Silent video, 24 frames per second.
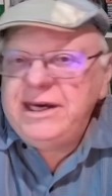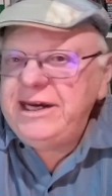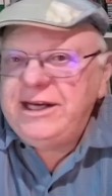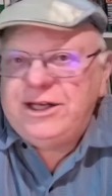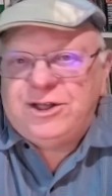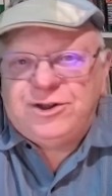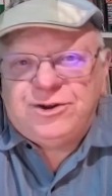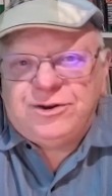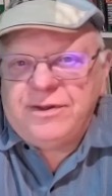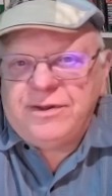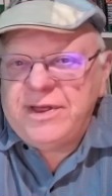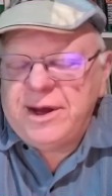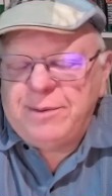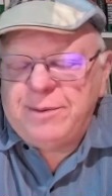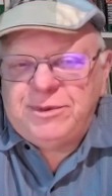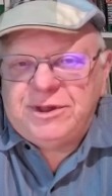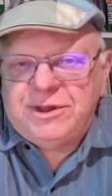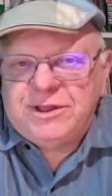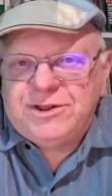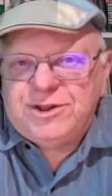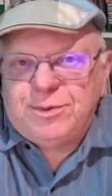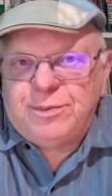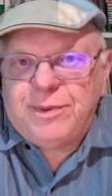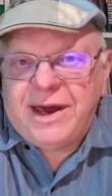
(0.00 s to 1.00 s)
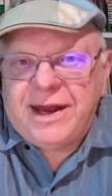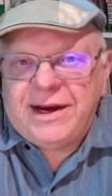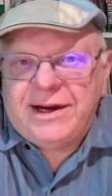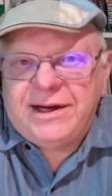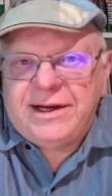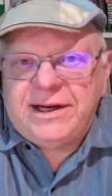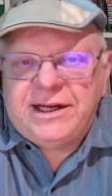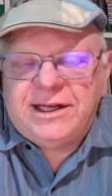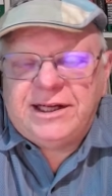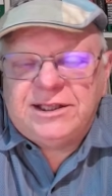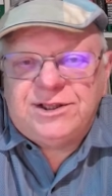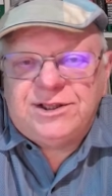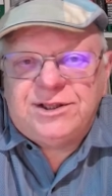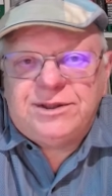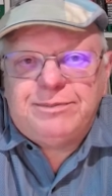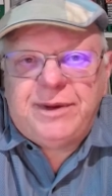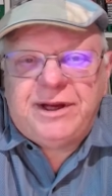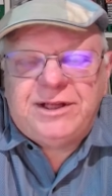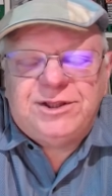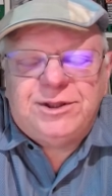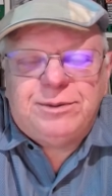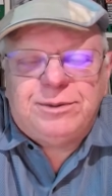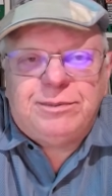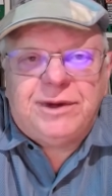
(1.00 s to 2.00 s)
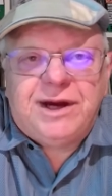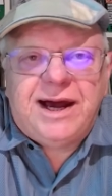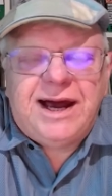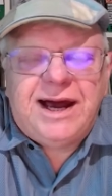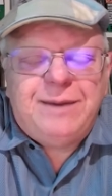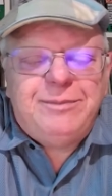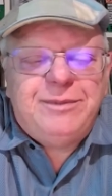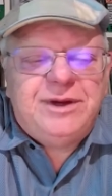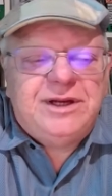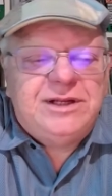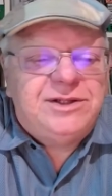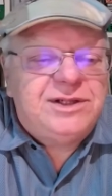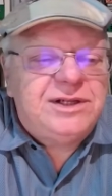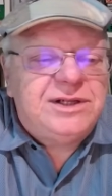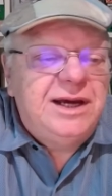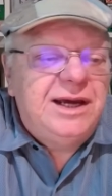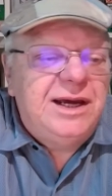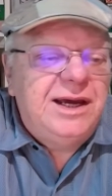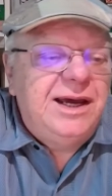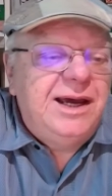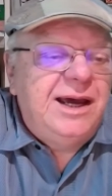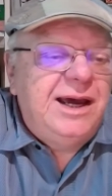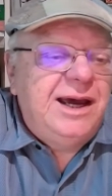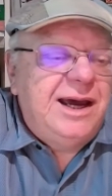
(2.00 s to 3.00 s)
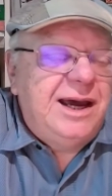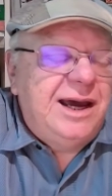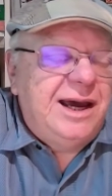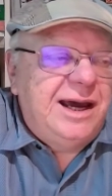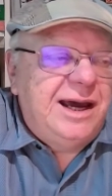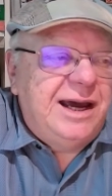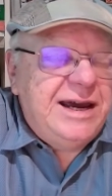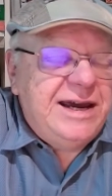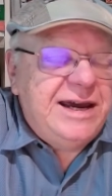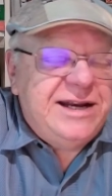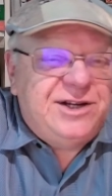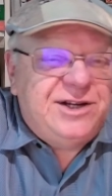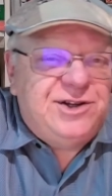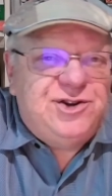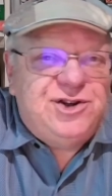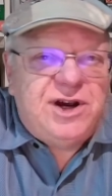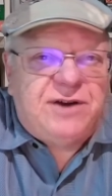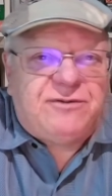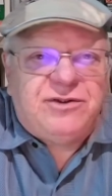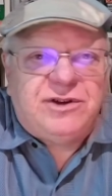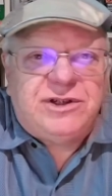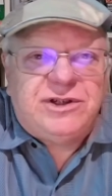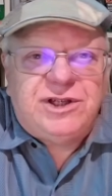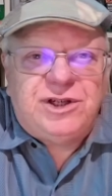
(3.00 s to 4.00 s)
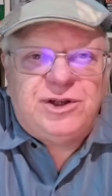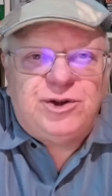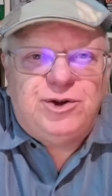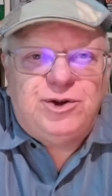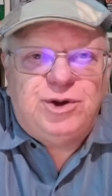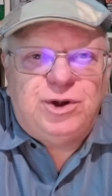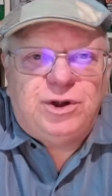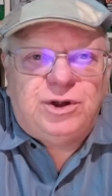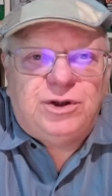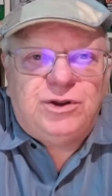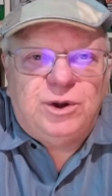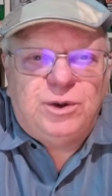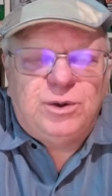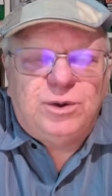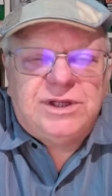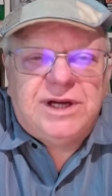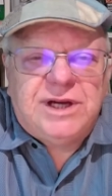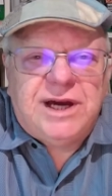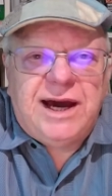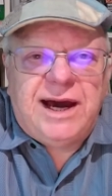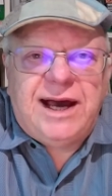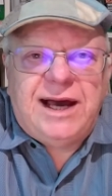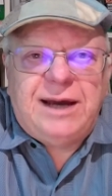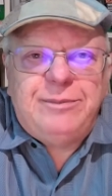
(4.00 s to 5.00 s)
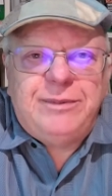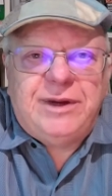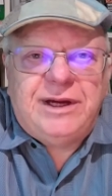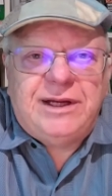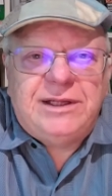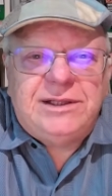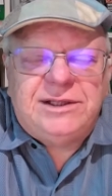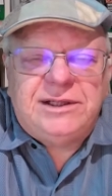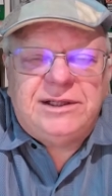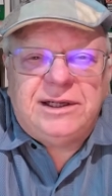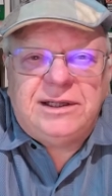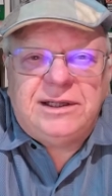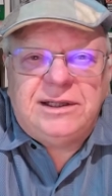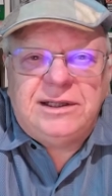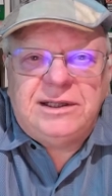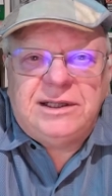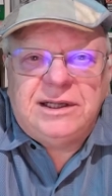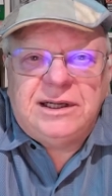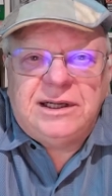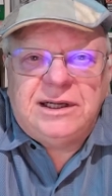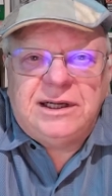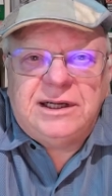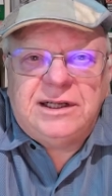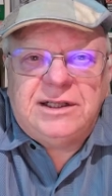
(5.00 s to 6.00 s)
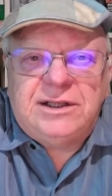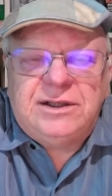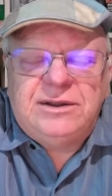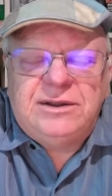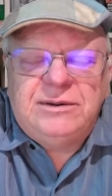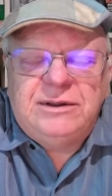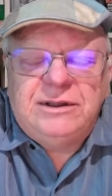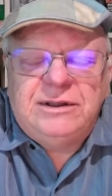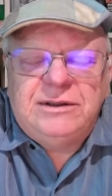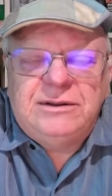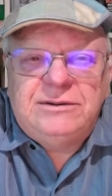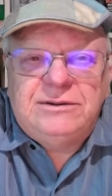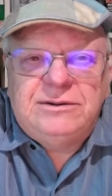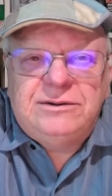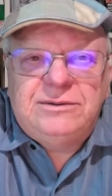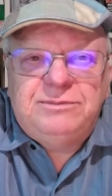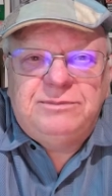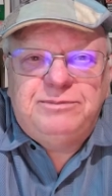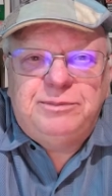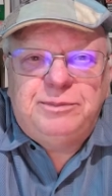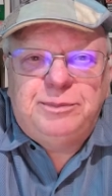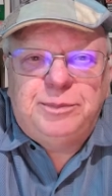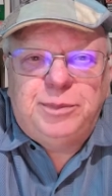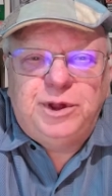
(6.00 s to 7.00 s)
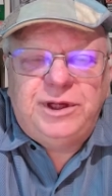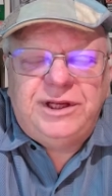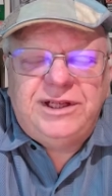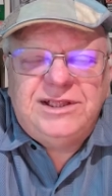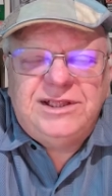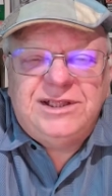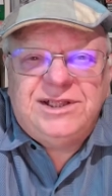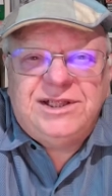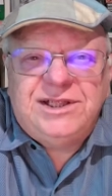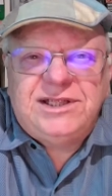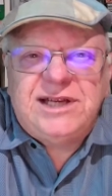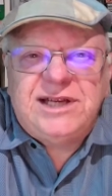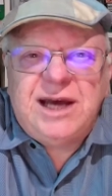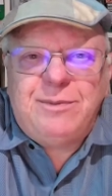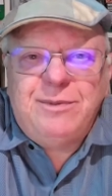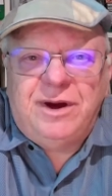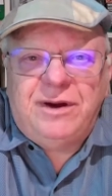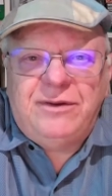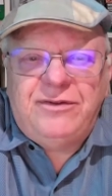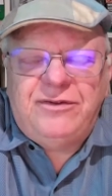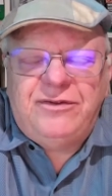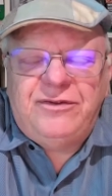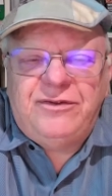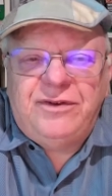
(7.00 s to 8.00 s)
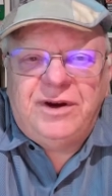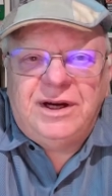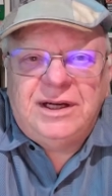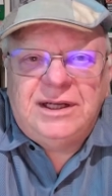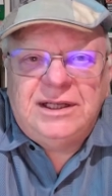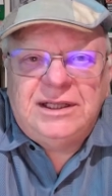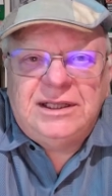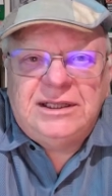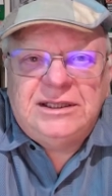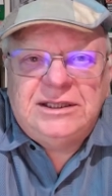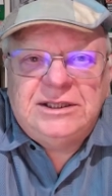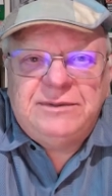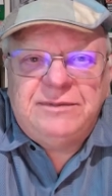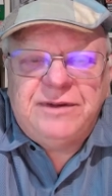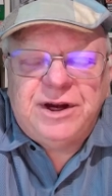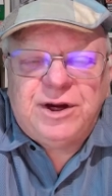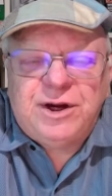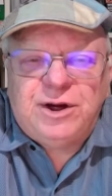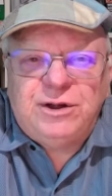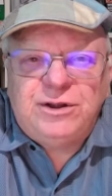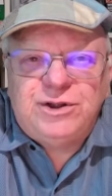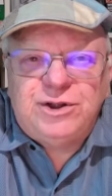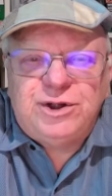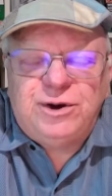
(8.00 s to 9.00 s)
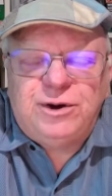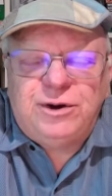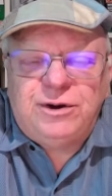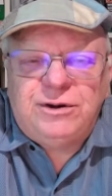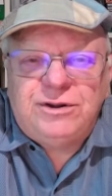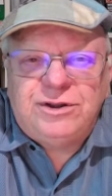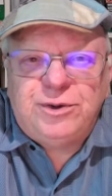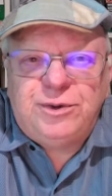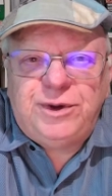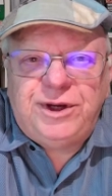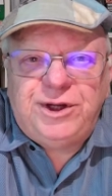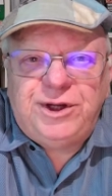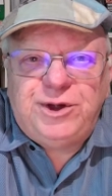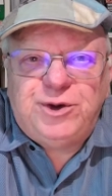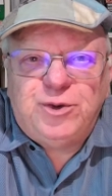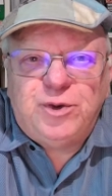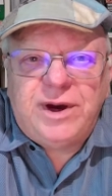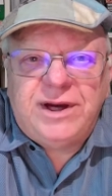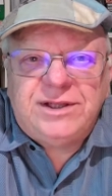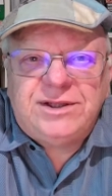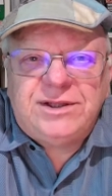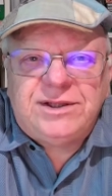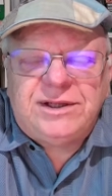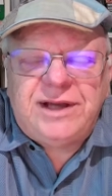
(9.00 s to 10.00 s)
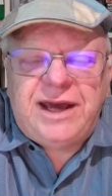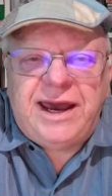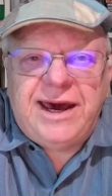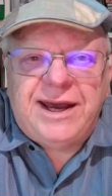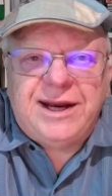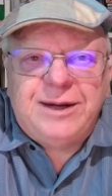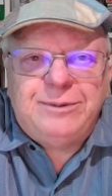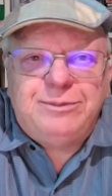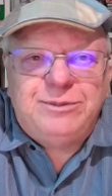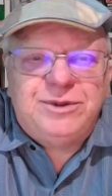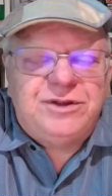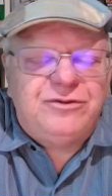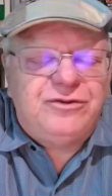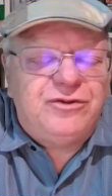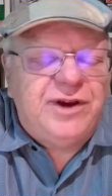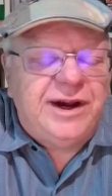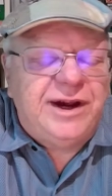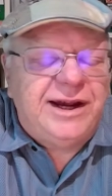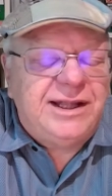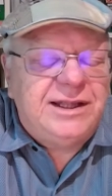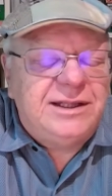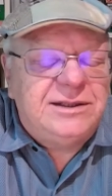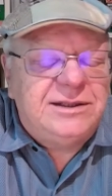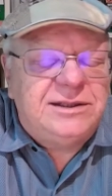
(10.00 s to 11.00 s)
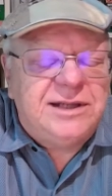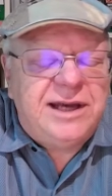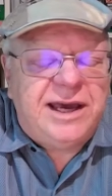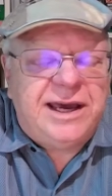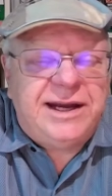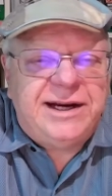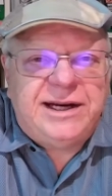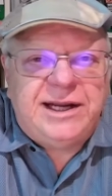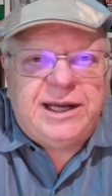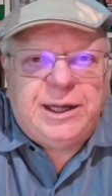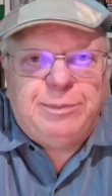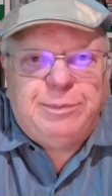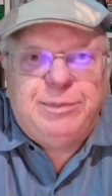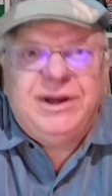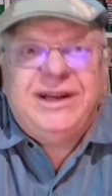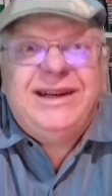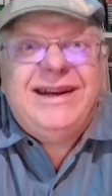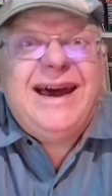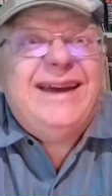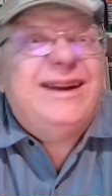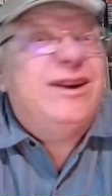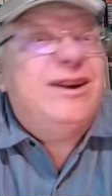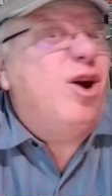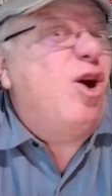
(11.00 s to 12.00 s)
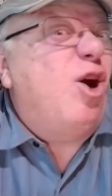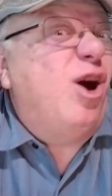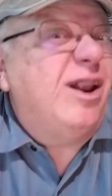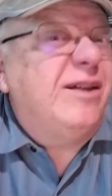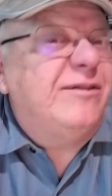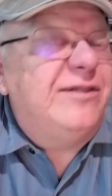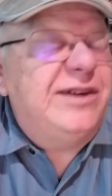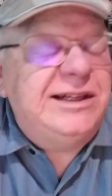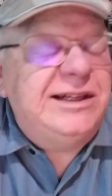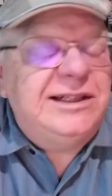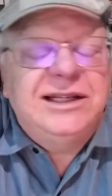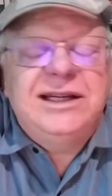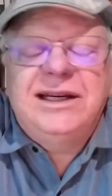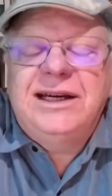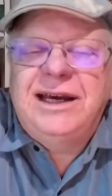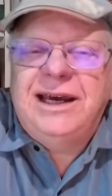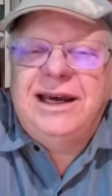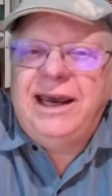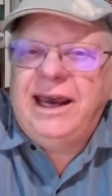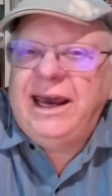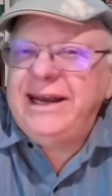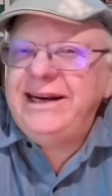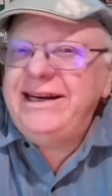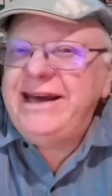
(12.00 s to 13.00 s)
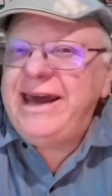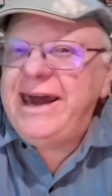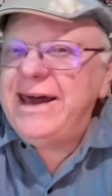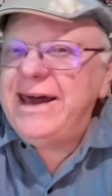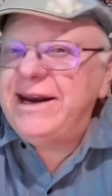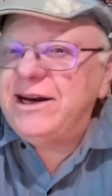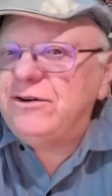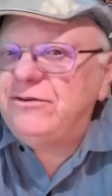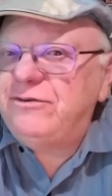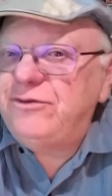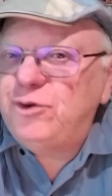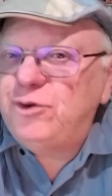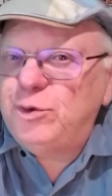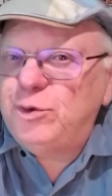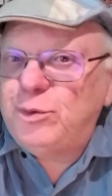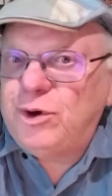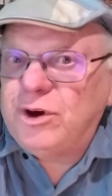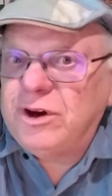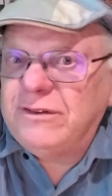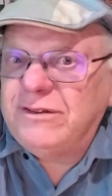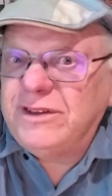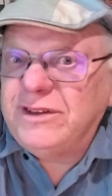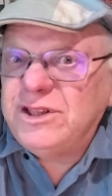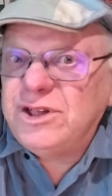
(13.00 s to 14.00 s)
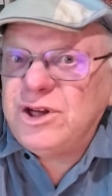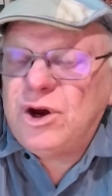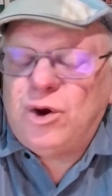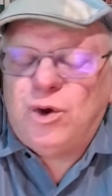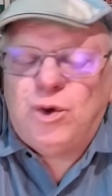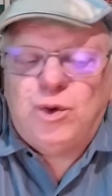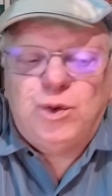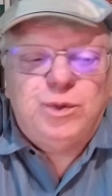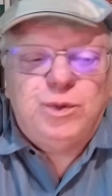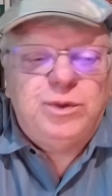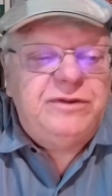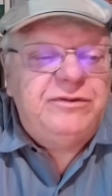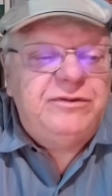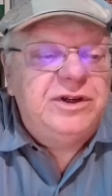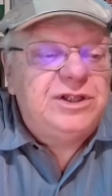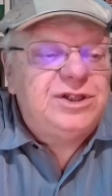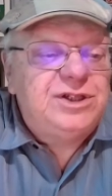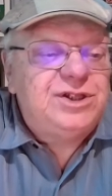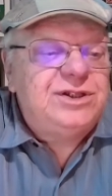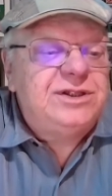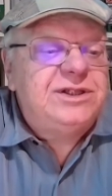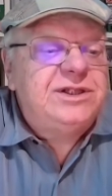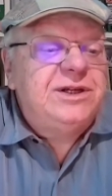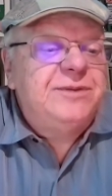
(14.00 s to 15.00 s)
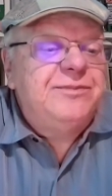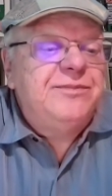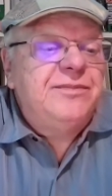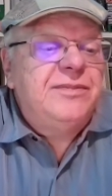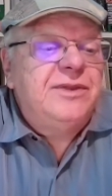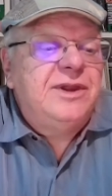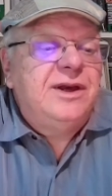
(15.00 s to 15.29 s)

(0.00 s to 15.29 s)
Each of them did some editing and made some comments. And Jefferson took those comments and put in some of their concerns, so he addressed Adams and Franklin's editing, but not all of it, and he added a few more of his own revisions